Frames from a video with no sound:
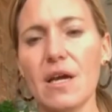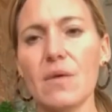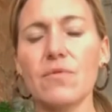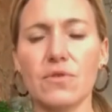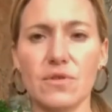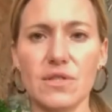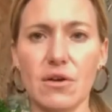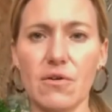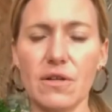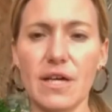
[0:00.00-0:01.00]
produced
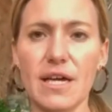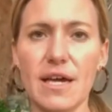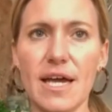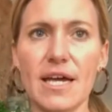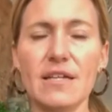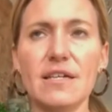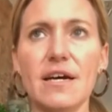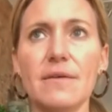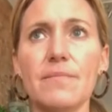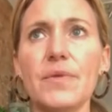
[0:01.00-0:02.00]
locally, and
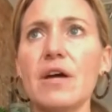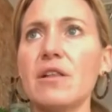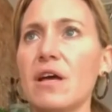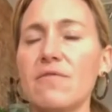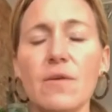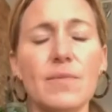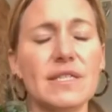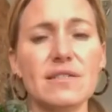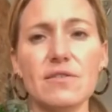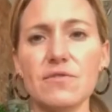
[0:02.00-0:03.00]
a lot of our
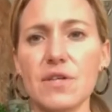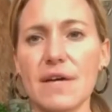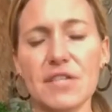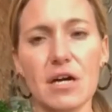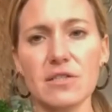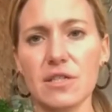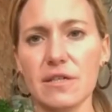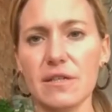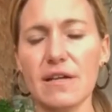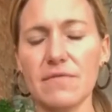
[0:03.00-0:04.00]
business owners, I've talked to a
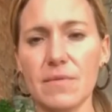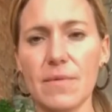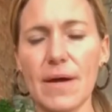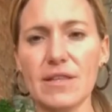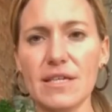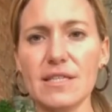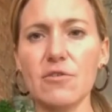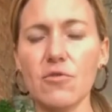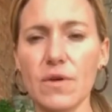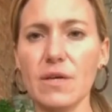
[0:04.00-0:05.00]
lot of them about this, they're
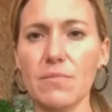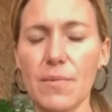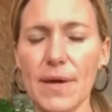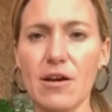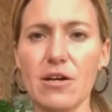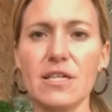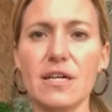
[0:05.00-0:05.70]
really prepared.